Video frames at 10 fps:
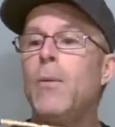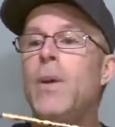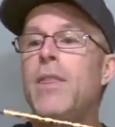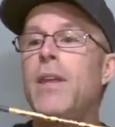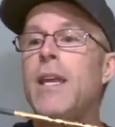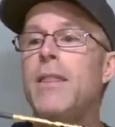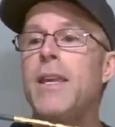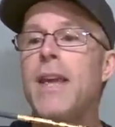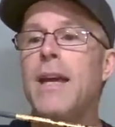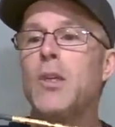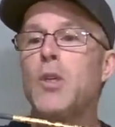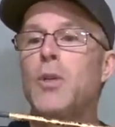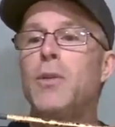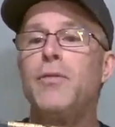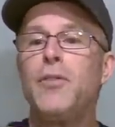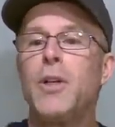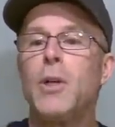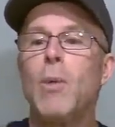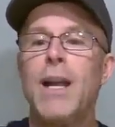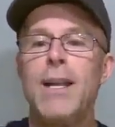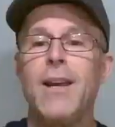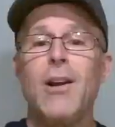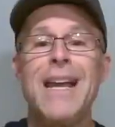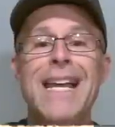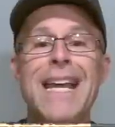with the external footer right here.